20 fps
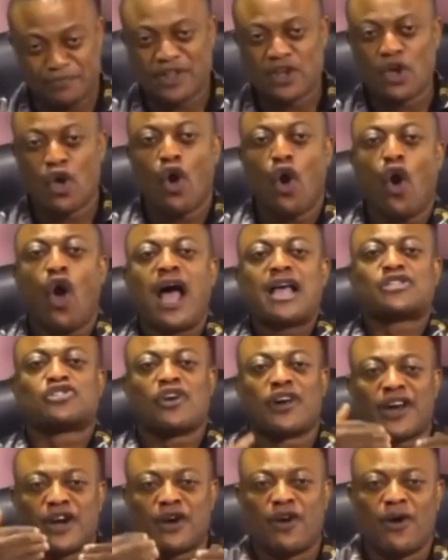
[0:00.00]
because
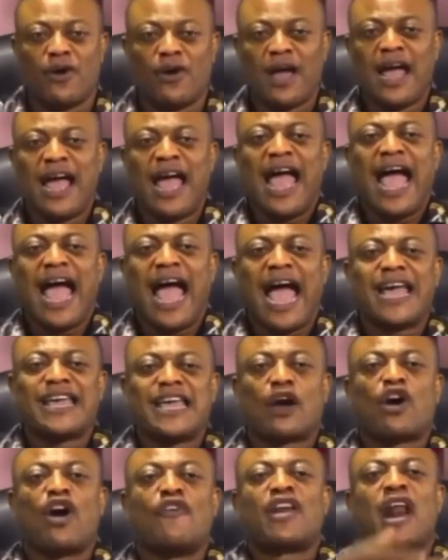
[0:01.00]
microphone na e
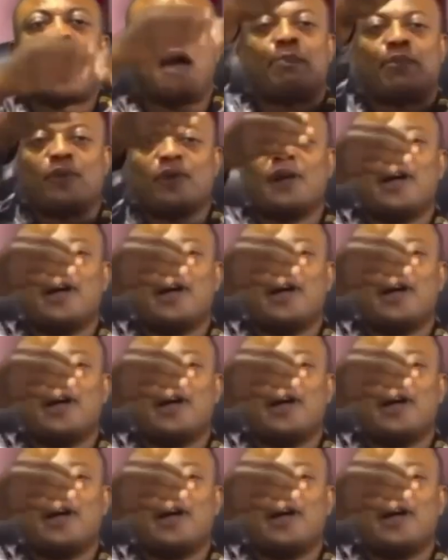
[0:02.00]
was spirit